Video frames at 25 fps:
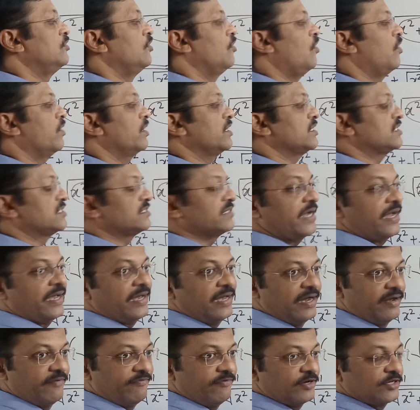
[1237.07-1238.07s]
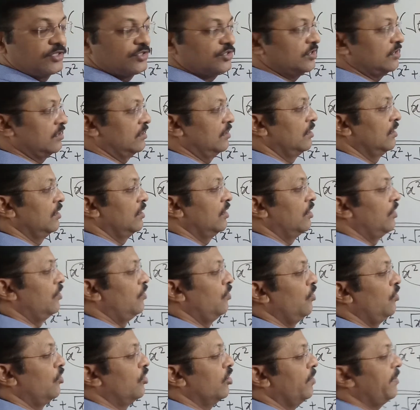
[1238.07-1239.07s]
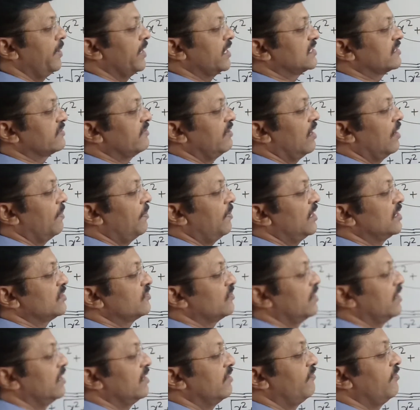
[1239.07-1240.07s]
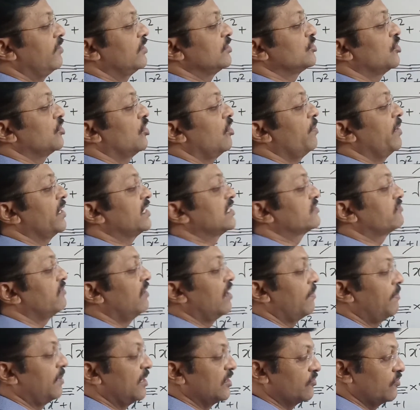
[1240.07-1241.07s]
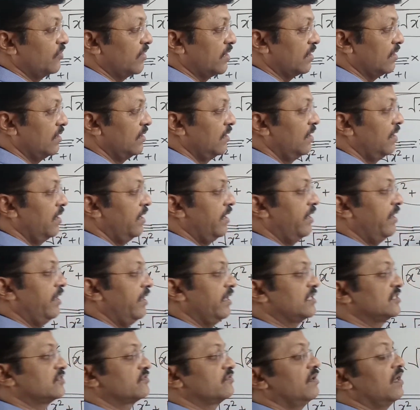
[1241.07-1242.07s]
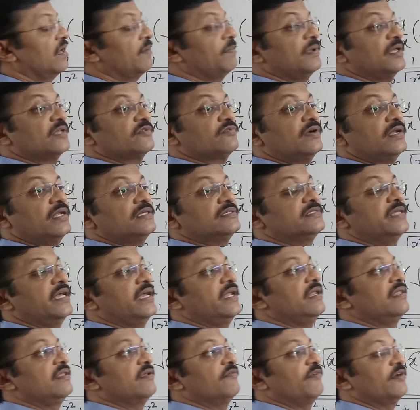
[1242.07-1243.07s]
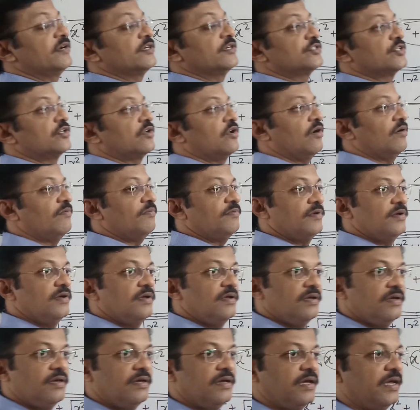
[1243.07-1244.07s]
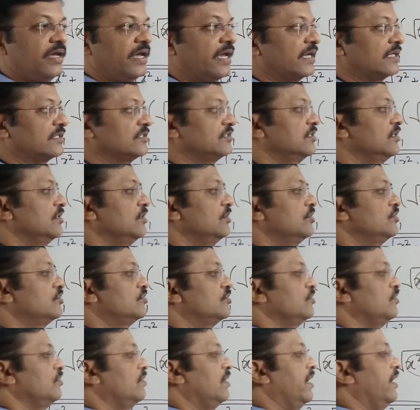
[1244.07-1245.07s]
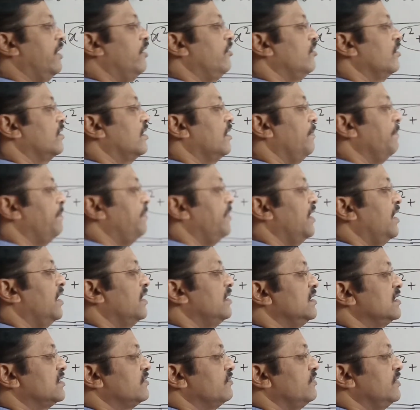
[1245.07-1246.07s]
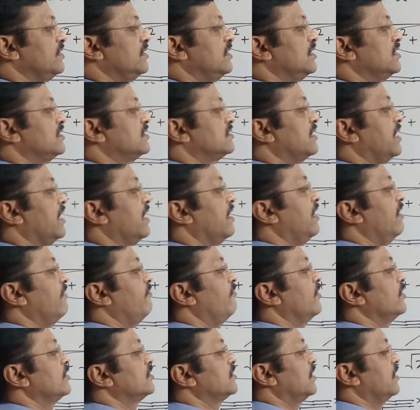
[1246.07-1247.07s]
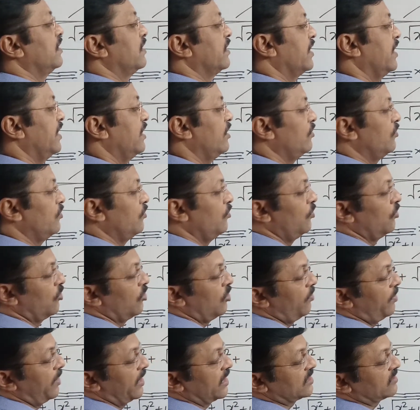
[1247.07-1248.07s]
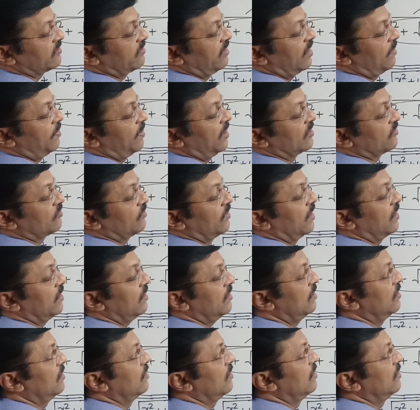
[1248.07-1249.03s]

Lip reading: not a standard function. Root of x square plus 1 is a function of x square plus 1. And x square plus 1 is then the function of x. So I have to compare this with the standard function. Again, root of x square plus 1